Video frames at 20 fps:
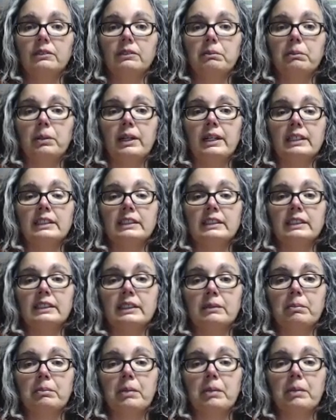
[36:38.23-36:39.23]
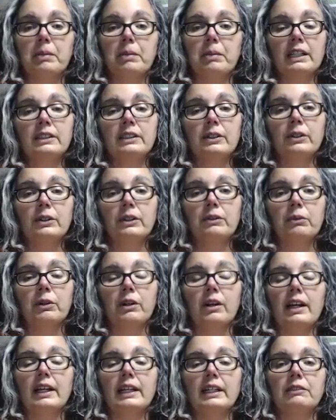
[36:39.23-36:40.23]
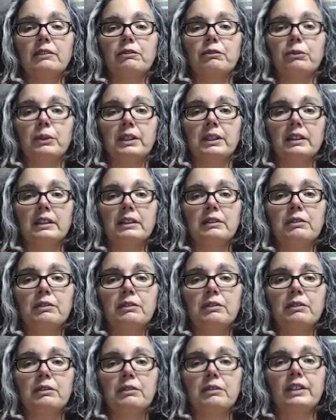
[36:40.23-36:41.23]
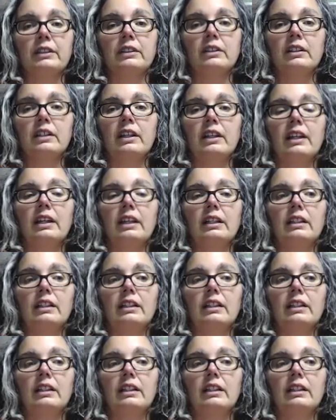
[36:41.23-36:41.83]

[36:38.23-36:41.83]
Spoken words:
practicing bhakti yoga, where I can really feel